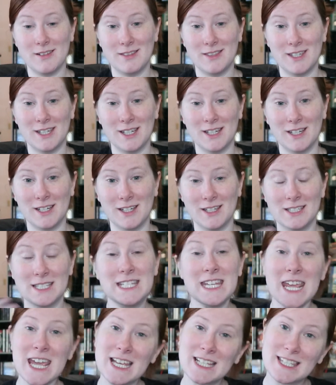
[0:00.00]
the
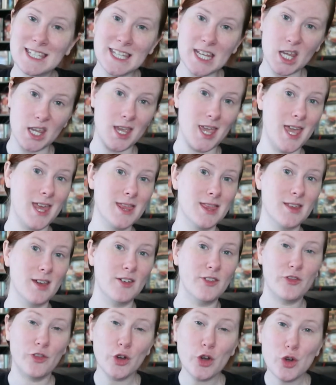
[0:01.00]
dancing and the
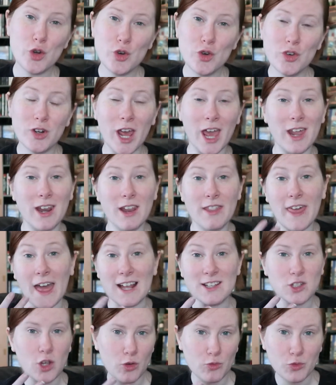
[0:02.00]
food, and
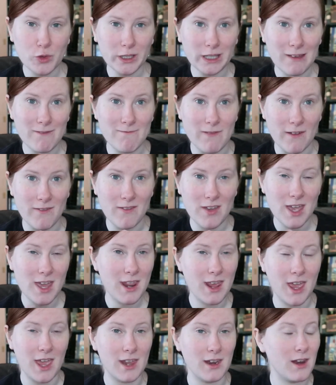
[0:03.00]
that's all really vivid
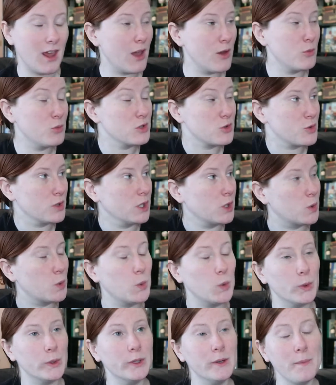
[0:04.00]
and was really
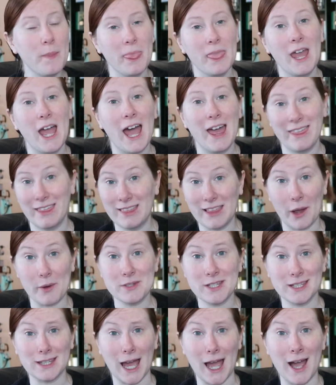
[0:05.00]
cool. I think that was
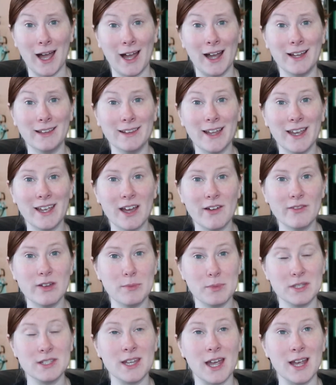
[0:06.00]
like the highlight of it.
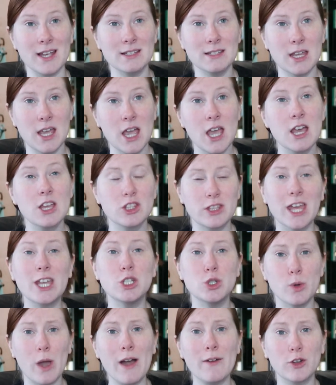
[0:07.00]
Besides, they
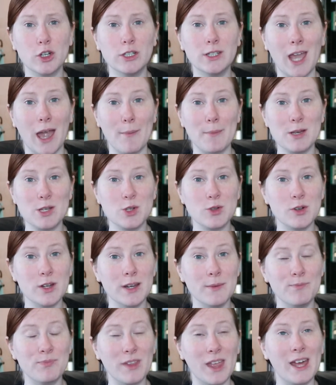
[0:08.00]
do have good
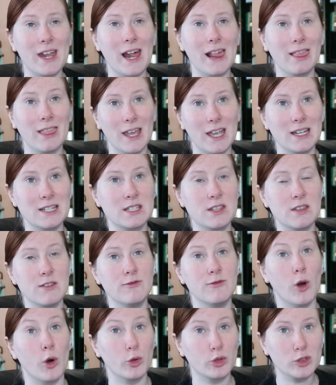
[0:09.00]
chemistry and I liked the
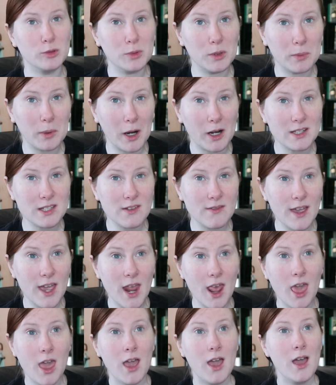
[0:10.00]
vulnerable parts of
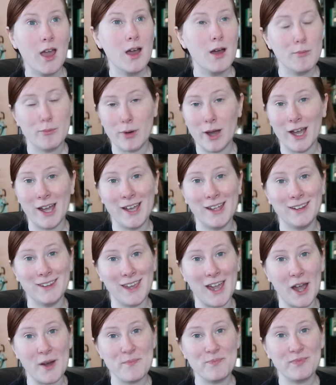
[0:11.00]
it. But
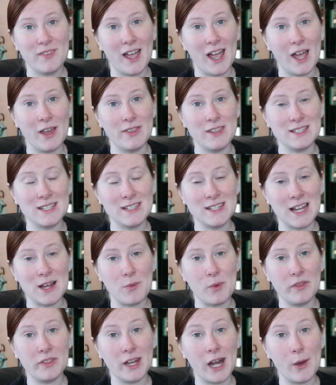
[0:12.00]
yeah, this is not
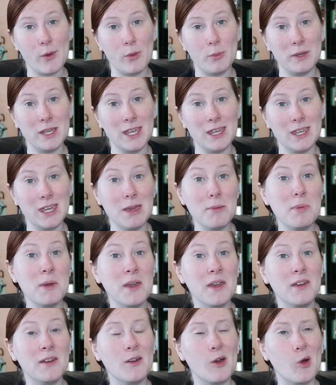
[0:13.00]
one that I will be
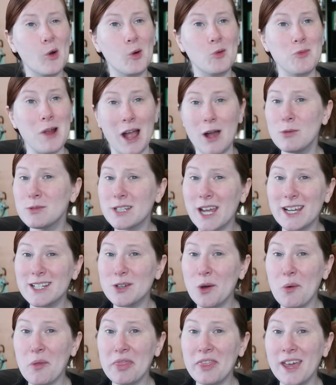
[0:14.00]
keeping around, I
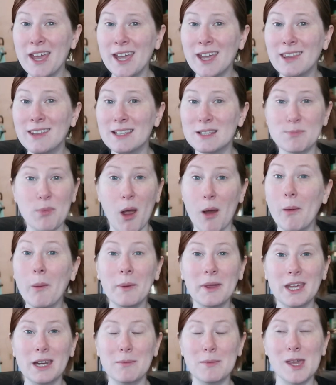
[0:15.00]
don't think. That's
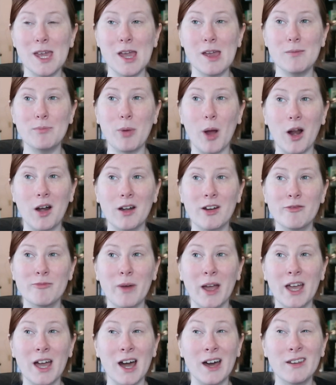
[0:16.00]
probably gonna be part of
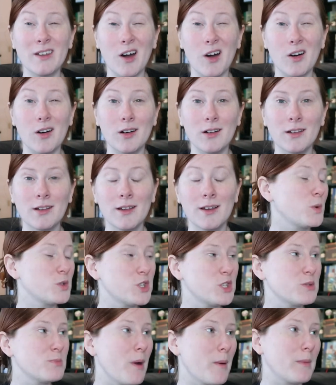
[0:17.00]
my unhaul, which
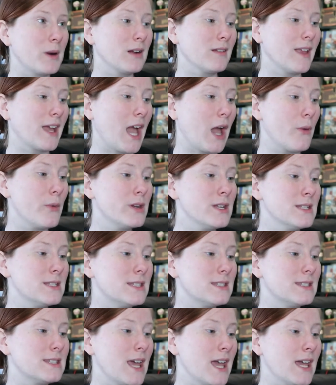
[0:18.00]
is a bummer. Like, I wouldn't
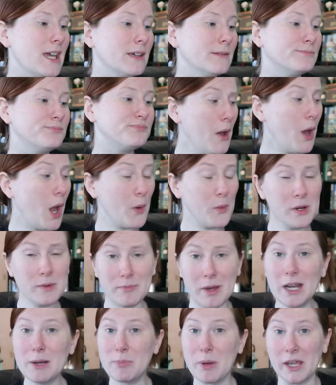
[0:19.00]
say, I wouldn't
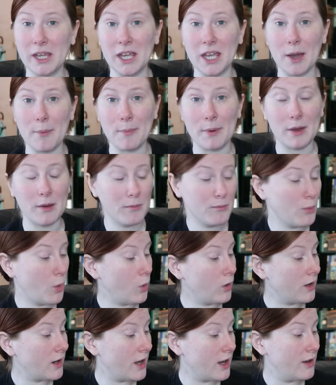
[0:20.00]
mind picking up
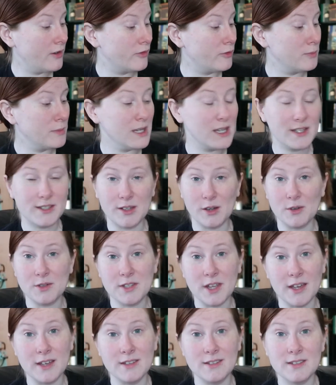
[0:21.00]
more of Mia
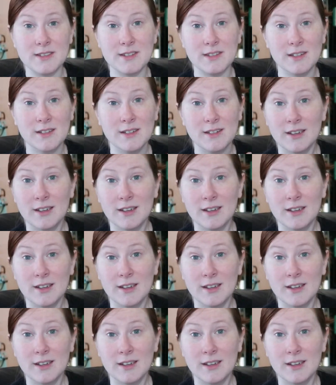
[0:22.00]
Sosa's